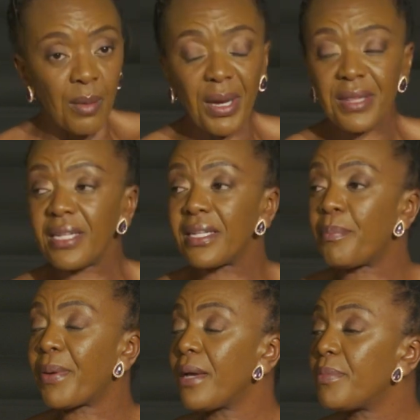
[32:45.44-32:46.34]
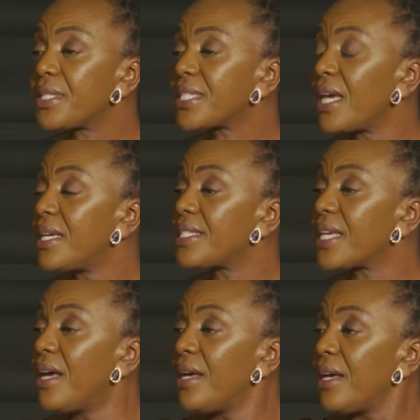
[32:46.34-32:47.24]
But then the Bible says
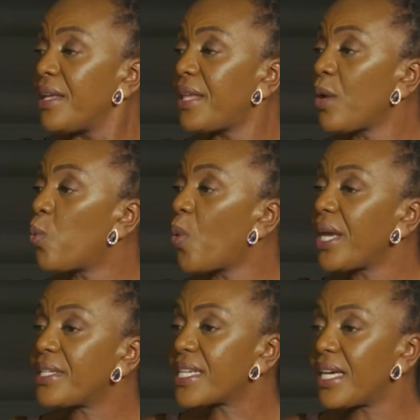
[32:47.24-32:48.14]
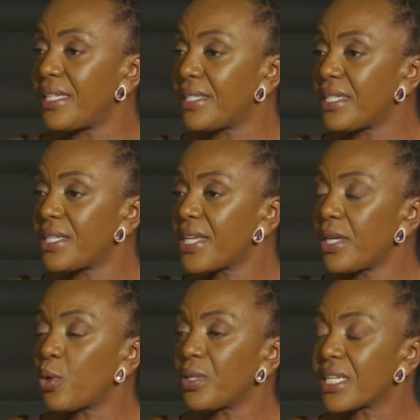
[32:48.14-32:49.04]
they waited. They
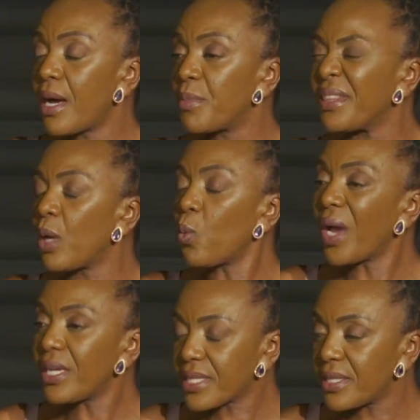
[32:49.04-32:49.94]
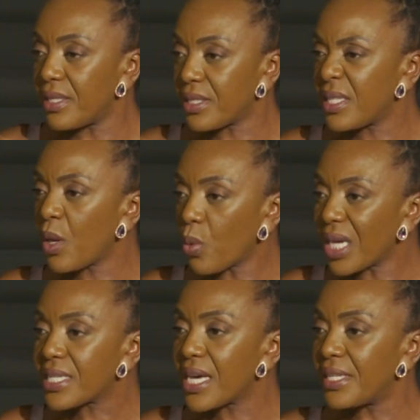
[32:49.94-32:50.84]
say don't harm. They waited. They
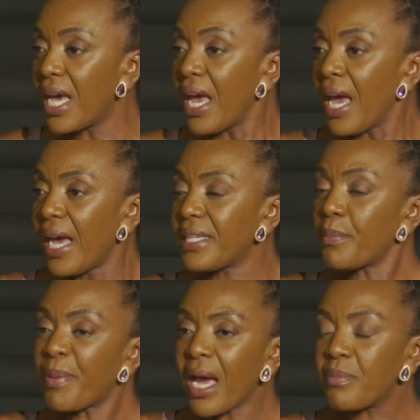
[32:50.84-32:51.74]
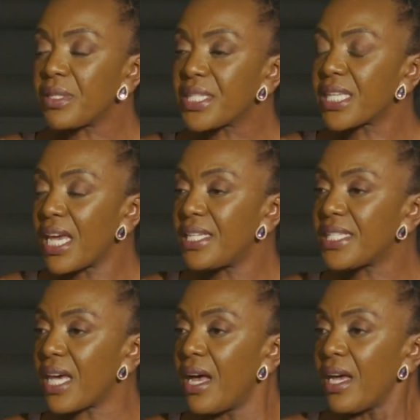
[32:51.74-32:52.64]
waited. And the Bible
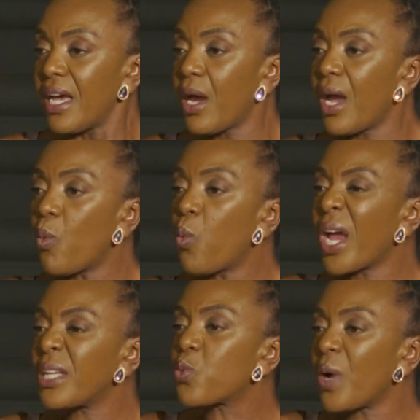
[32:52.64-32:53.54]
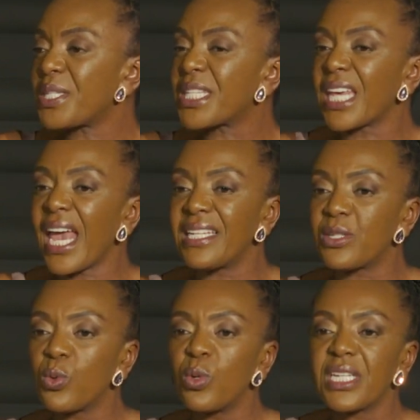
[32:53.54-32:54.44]
says a word was
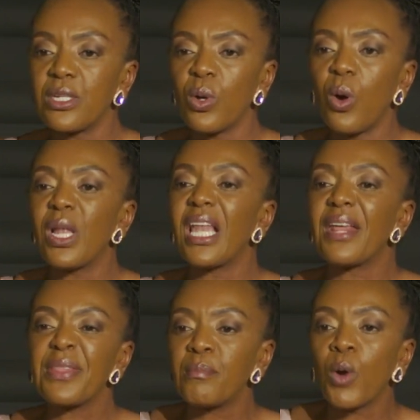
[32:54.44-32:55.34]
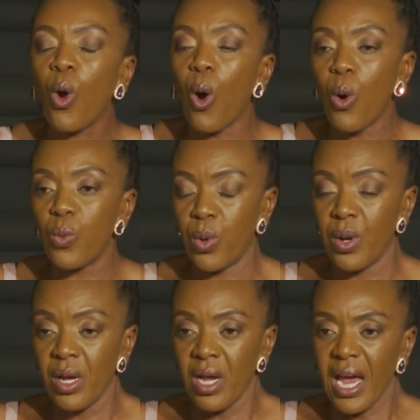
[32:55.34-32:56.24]
sent. But you know, let them go.
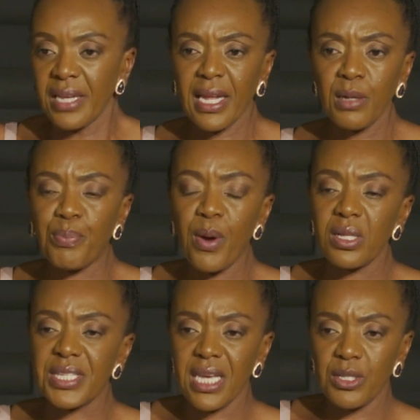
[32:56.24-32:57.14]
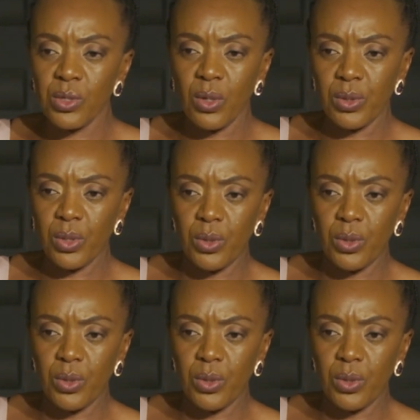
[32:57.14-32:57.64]
And then Paul said, no.